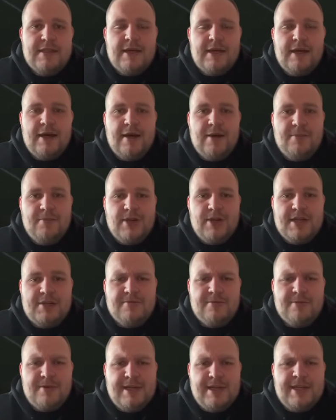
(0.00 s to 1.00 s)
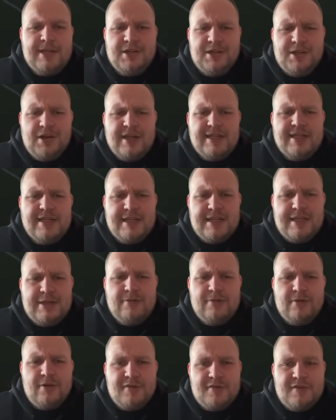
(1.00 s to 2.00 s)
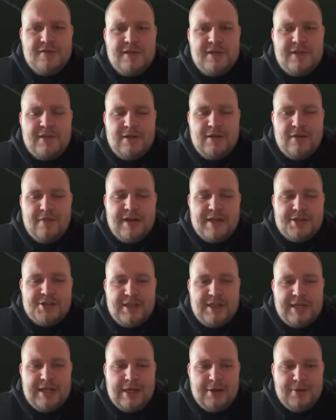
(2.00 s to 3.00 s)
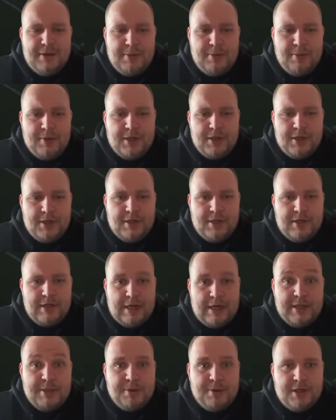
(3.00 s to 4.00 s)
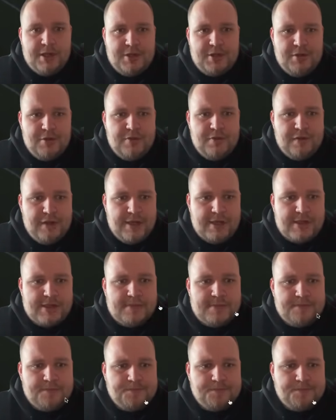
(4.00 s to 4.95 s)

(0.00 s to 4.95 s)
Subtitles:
we had a really good idea of actually how they were gonna do things.